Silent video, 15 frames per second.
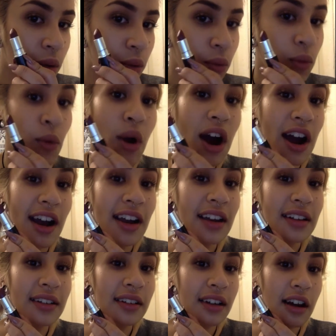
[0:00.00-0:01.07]

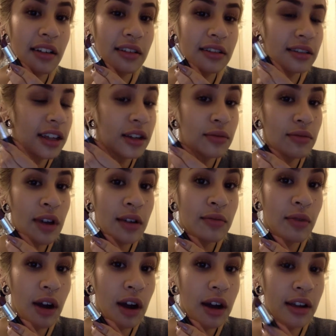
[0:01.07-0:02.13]
wine color, like red
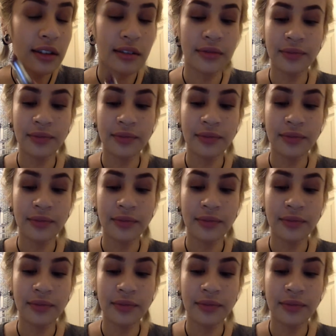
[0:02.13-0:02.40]
wine.